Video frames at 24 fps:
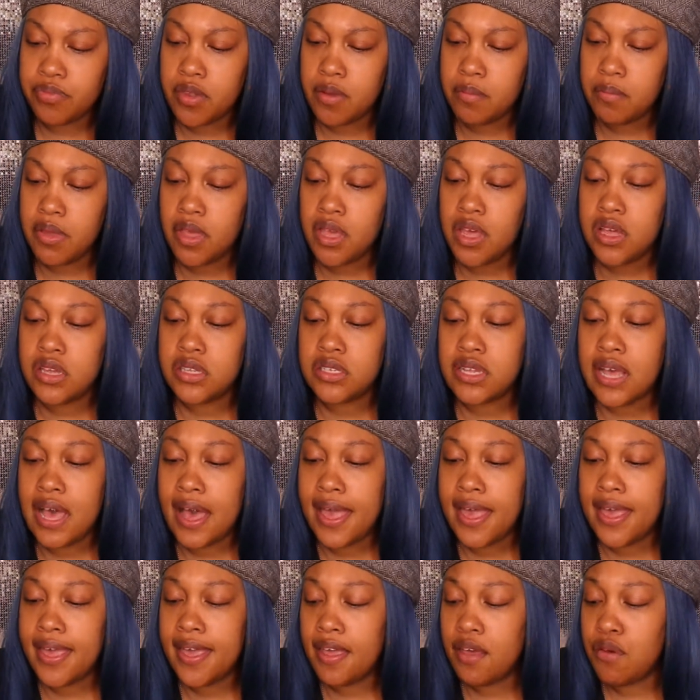because
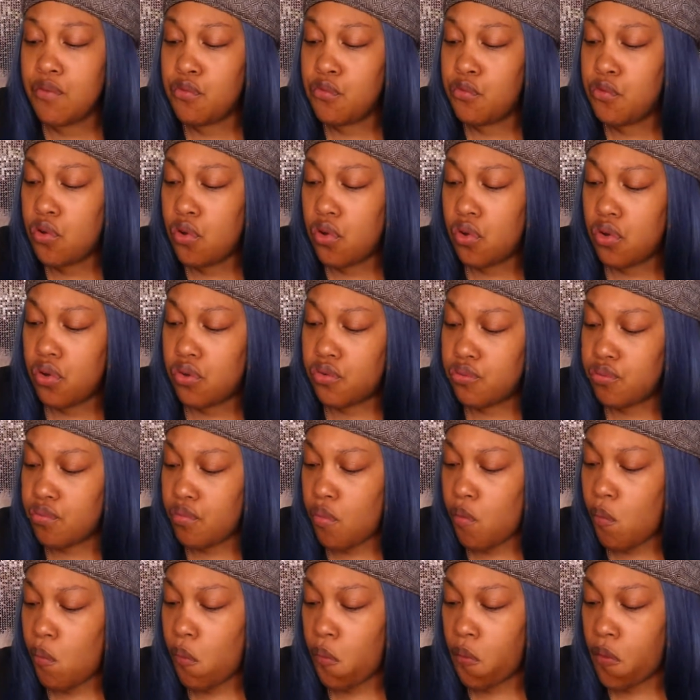I getting full.
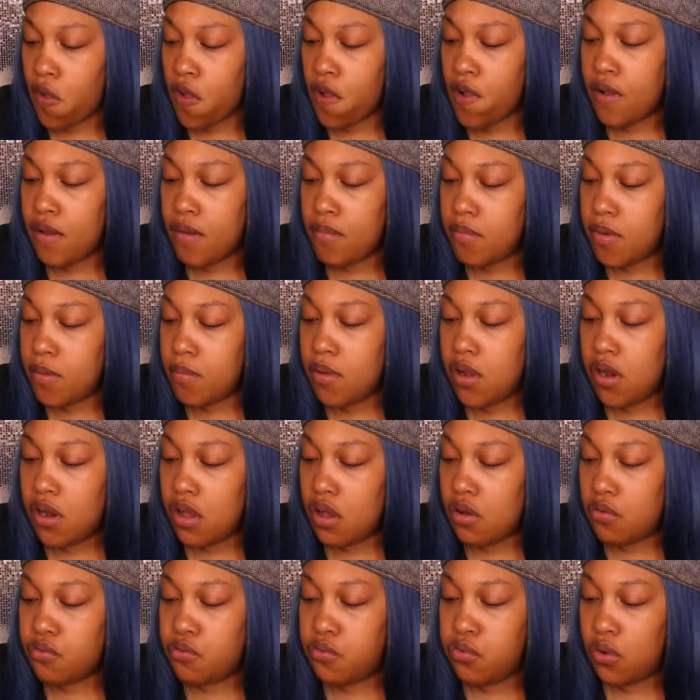My
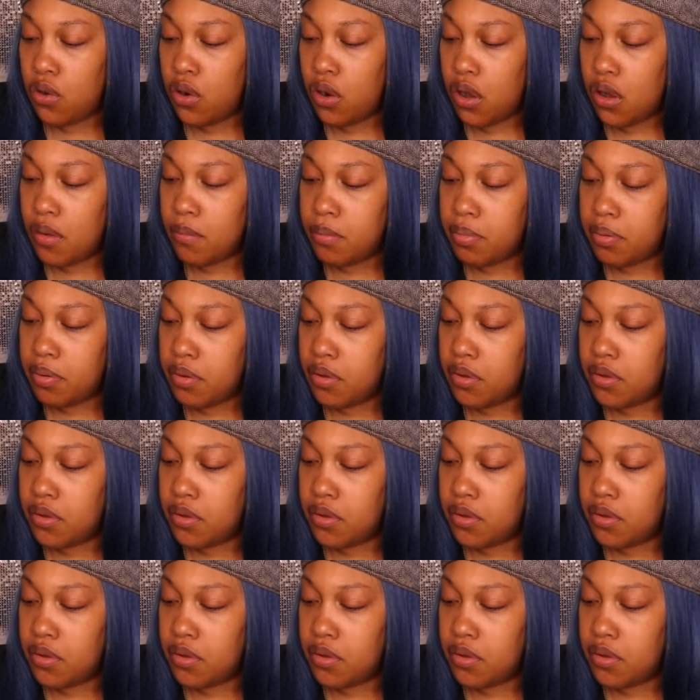belly full up.